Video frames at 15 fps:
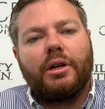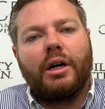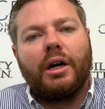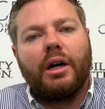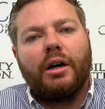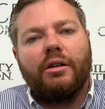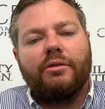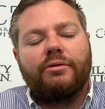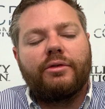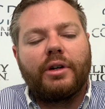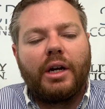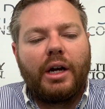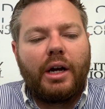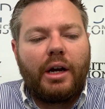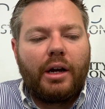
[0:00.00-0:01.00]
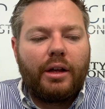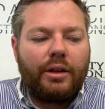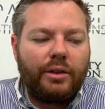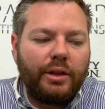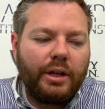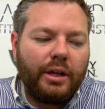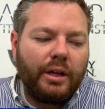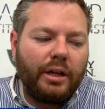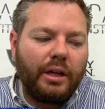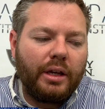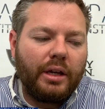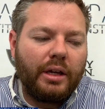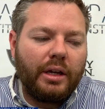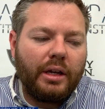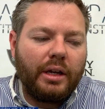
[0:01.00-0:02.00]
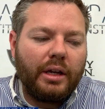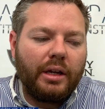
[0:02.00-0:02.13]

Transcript: of the